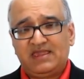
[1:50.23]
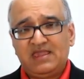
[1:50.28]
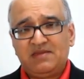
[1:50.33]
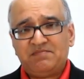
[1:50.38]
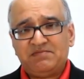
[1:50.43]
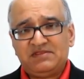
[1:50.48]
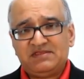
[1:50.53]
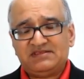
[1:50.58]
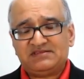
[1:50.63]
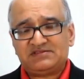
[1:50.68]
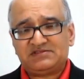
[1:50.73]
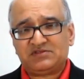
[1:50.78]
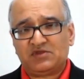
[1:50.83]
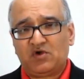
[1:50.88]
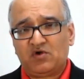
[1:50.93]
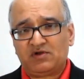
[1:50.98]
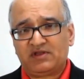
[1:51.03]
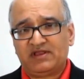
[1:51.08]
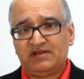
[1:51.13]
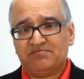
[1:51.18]
keep this
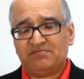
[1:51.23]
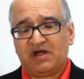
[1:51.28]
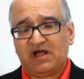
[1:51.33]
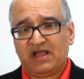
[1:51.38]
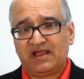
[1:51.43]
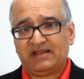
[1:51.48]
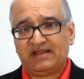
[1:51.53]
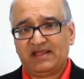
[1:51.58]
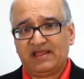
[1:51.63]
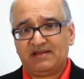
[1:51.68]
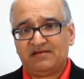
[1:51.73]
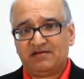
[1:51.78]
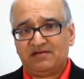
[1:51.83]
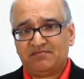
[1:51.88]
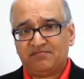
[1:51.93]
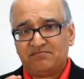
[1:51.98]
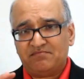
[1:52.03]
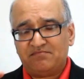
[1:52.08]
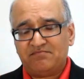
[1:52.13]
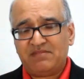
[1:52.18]
song in mind
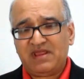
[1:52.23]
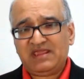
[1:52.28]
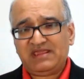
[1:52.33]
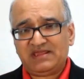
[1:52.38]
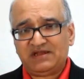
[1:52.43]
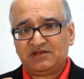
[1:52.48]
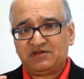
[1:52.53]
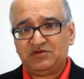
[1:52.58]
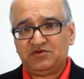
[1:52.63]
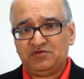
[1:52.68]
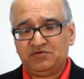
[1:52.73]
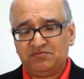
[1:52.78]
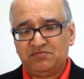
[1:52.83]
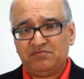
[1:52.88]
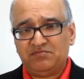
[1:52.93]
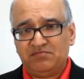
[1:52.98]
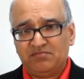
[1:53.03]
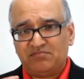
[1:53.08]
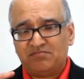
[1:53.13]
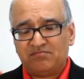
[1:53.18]
and make it,
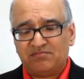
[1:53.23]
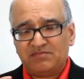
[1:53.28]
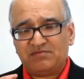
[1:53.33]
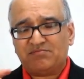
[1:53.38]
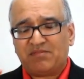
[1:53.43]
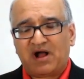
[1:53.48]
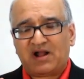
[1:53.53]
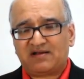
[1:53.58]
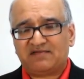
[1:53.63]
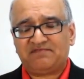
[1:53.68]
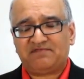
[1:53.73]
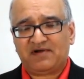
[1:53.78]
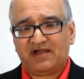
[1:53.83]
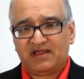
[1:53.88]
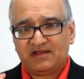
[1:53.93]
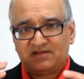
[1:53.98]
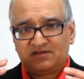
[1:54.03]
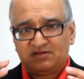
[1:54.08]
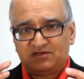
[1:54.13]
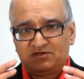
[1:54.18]

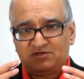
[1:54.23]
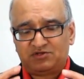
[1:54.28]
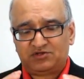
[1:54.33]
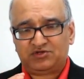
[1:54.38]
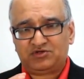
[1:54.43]
modify it